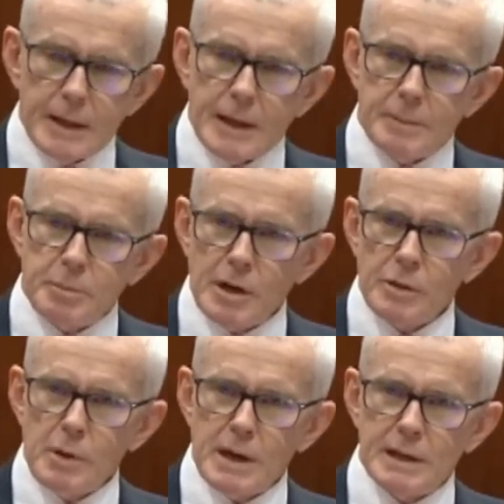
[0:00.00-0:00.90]
And by the
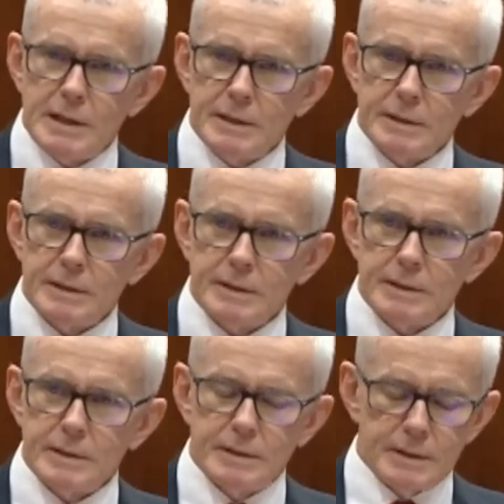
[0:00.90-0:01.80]
way,
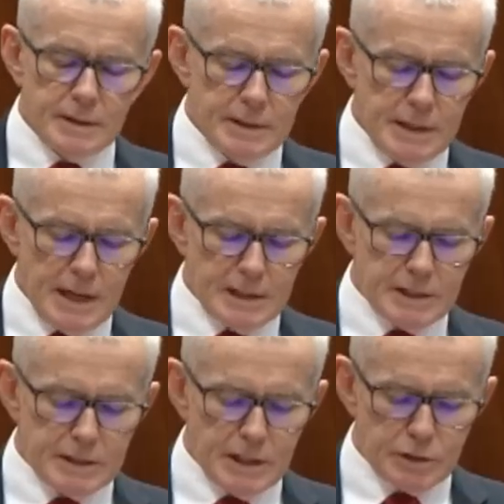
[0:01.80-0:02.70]

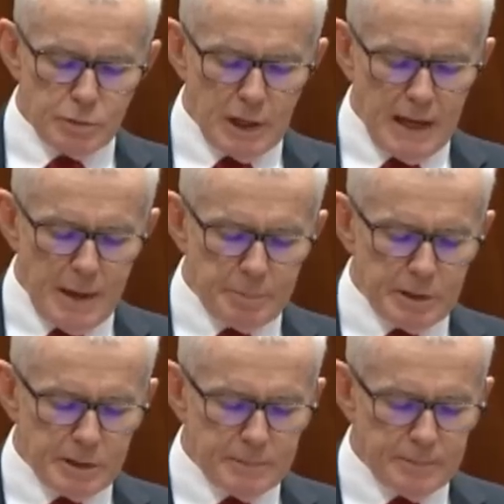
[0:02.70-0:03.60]
yes, this really happened.